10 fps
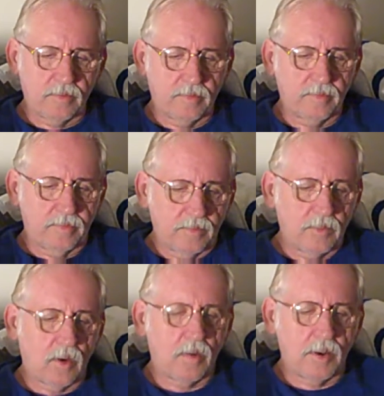I know.
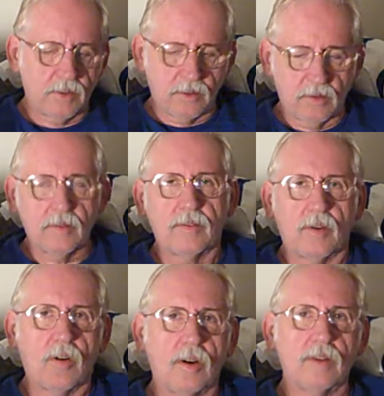I like right. it here.
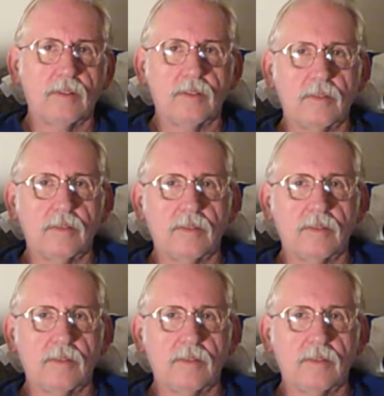All you don't like your